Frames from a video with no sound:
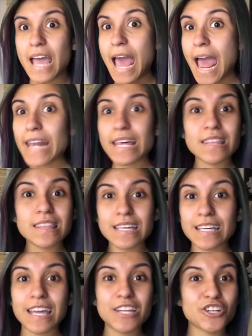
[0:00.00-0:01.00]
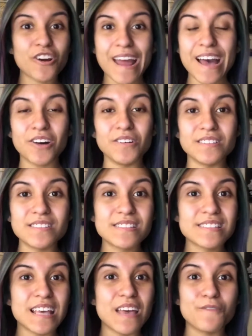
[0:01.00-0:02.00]
Anything in your
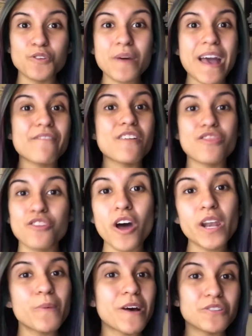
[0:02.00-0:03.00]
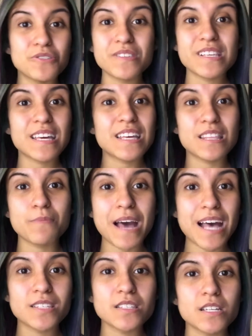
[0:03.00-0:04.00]
house, if you haven't thought about using it in the
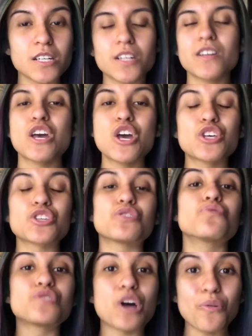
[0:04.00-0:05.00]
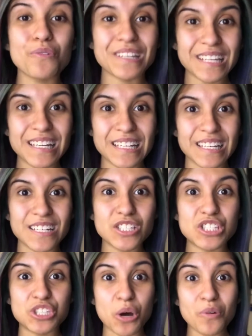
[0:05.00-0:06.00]
past year, you don't need
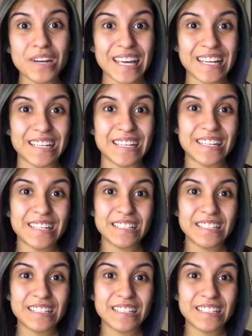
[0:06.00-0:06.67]
it. Donate it.